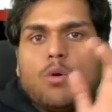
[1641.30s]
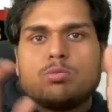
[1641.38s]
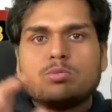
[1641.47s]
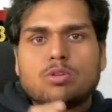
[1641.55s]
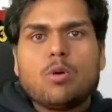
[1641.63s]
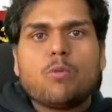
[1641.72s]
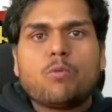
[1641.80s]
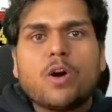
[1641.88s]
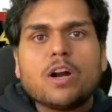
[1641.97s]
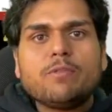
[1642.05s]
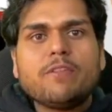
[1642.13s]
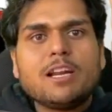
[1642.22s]
So
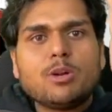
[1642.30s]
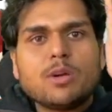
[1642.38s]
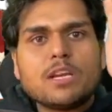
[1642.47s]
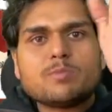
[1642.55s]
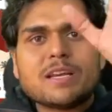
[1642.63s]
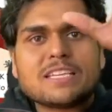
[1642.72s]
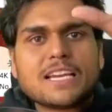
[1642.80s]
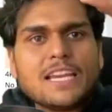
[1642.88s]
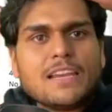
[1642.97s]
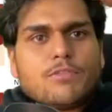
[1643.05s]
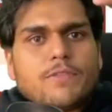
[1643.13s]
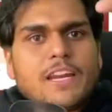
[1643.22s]
what we will do is basically
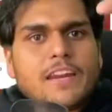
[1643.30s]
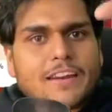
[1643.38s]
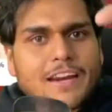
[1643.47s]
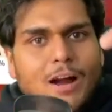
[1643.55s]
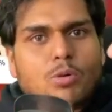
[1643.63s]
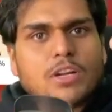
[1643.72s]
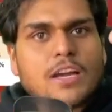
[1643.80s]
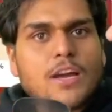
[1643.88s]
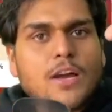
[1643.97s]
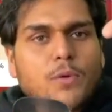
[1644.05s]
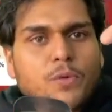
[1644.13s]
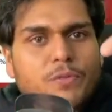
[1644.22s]
we will route
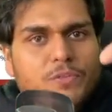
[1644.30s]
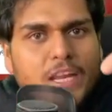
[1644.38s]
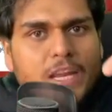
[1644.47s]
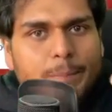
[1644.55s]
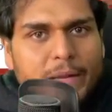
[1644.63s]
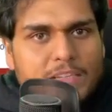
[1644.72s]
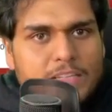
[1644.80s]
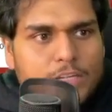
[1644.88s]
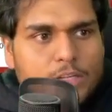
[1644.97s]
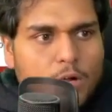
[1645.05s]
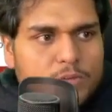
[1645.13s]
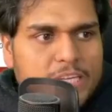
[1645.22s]

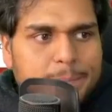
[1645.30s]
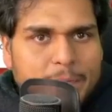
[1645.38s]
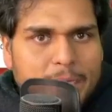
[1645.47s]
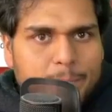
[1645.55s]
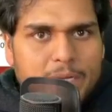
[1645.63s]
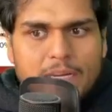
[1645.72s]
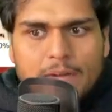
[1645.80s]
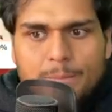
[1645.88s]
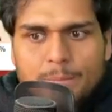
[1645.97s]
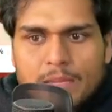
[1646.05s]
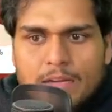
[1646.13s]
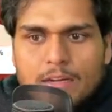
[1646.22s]
50% of the people
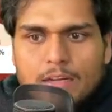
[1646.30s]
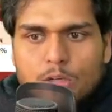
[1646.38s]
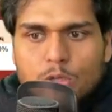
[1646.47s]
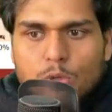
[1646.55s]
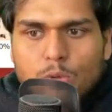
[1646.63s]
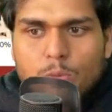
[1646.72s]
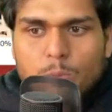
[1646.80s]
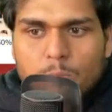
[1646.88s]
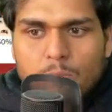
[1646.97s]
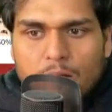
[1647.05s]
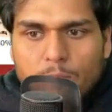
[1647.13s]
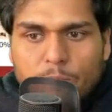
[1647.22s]
to
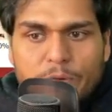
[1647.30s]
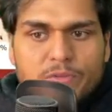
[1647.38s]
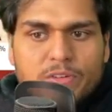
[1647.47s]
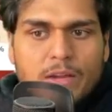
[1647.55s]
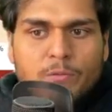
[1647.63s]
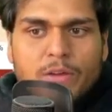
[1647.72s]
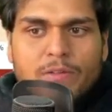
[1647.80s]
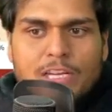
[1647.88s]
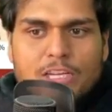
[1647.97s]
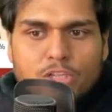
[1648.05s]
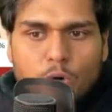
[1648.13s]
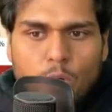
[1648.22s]
50, we will
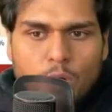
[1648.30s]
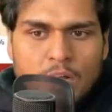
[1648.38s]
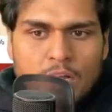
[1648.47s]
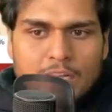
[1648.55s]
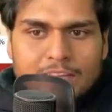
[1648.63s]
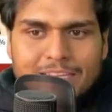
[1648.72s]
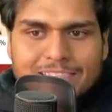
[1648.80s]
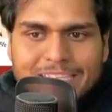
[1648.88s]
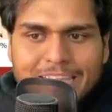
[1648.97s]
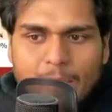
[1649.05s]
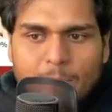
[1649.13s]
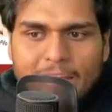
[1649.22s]
show the
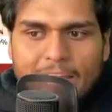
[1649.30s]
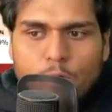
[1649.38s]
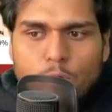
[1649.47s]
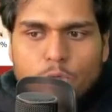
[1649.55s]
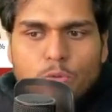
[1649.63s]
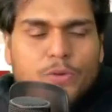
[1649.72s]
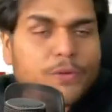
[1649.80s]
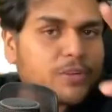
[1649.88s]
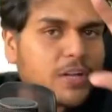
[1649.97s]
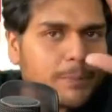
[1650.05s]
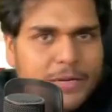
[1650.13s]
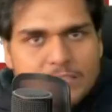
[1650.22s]
same layout to
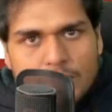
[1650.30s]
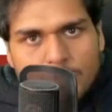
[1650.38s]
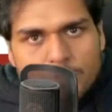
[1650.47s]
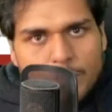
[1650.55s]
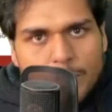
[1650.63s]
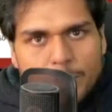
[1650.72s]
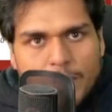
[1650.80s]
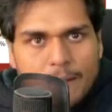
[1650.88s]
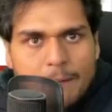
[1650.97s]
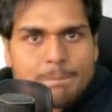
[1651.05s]
50% of the people,